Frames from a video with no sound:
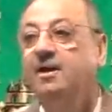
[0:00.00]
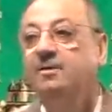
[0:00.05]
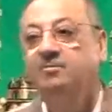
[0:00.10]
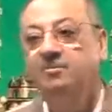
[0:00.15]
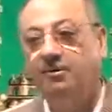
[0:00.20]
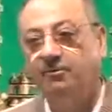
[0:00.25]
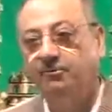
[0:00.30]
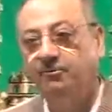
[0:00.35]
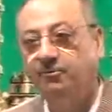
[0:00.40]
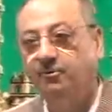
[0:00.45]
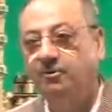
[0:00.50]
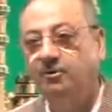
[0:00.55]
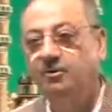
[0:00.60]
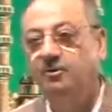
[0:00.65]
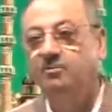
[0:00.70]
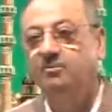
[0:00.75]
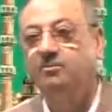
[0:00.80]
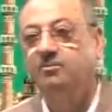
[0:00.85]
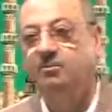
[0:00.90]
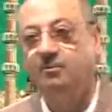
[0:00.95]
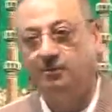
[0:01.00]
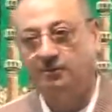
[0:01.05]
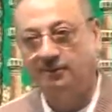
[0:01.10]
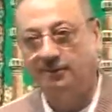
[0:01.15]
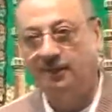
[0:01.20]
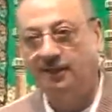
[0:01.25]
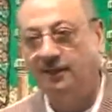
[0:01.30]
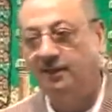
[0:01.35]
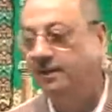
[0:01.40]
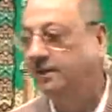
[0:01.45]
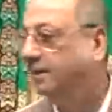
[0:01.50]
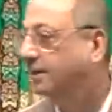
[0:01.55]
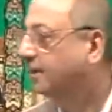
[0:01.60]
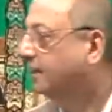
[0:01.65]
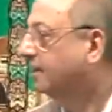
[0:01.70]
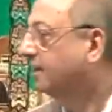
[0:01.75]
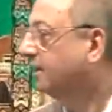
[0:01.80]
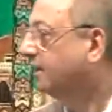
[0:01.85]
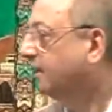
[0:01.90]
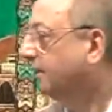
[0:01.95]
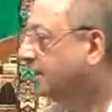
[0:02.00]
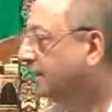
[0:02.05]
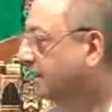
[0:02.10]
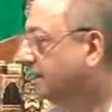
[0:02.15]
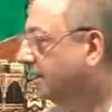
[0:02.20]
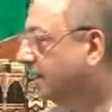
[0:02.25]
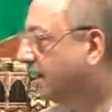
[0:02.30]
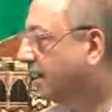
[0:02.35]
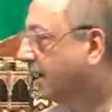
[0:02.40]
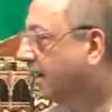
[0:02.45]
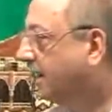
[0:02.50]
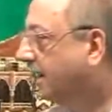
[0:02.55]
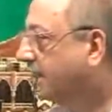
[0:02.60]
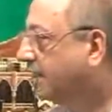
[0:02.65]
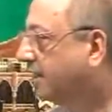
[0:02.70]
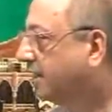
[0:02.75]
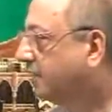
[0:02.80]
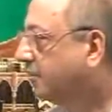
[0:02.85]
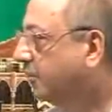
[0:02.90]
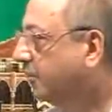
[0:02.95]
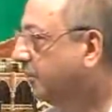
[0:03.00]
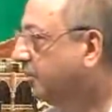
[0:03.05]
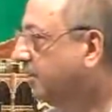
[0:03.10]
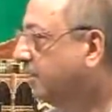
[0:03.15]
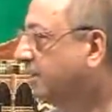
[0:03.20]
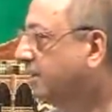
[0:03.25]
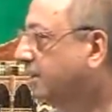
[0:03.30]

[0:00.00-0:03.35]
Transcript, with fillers: Mafulun motla naibun